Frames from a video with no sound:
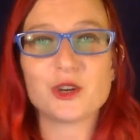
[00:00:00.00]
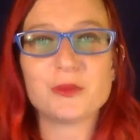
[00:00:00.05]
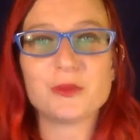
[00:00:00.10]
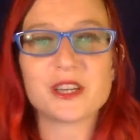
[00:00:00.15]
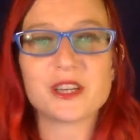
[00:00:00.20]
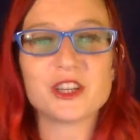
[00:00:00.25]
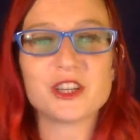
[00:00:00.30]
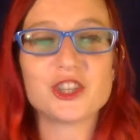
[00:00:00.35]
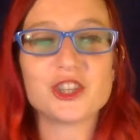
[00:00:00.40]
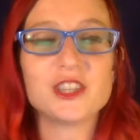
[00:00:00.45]

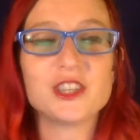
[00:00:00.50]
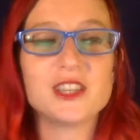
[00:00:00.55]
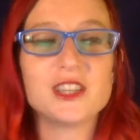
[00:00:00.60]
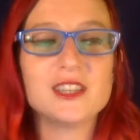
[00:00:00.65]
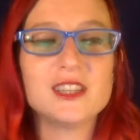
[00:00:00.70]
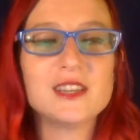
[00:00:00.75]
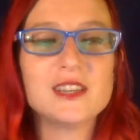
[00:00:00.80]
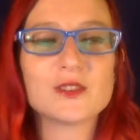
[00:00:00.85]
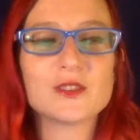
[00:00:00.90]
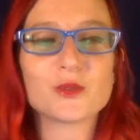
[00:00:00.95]
because she didn't
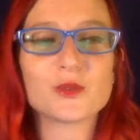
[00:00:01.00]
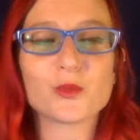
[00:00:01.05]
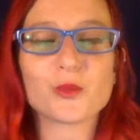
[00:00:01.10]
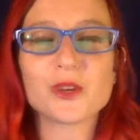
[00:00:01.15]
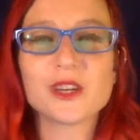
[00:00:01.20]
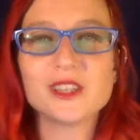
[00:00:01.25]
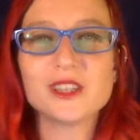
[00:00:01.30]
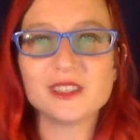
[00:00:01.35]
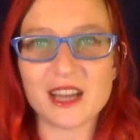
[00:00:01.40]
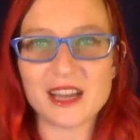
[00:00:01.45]
even
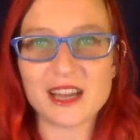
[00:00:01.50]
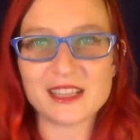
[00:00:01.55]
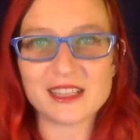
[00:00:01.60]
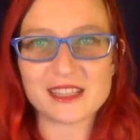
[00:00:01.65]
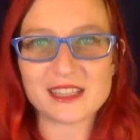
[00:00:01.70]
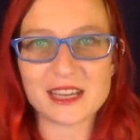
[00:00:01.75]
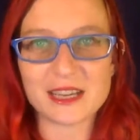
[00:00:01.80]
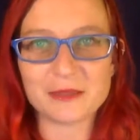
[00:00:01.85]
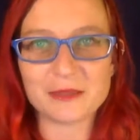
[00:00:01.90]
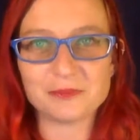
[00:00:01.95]
realize
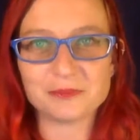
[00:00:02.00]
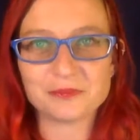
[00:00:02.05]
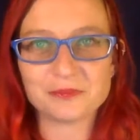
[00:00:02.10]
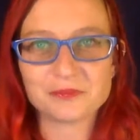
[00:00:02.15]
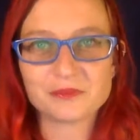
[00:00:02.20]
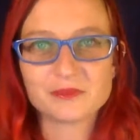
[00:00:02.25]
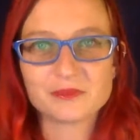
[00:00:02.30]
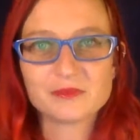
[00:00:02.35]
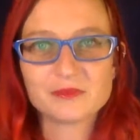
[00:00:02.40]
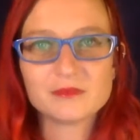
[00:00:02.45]

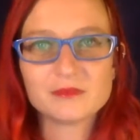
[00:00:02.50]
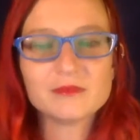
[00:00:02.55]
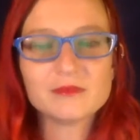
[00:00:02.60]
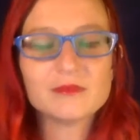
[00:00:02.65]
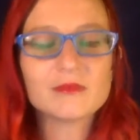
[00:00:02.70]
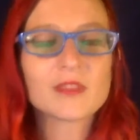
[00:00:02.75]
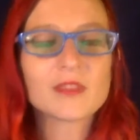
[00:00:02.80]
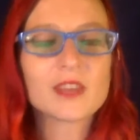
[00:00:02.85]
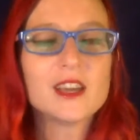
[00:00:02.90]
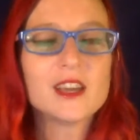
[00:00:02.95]

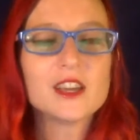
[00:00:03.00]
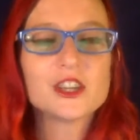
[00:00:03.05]
it.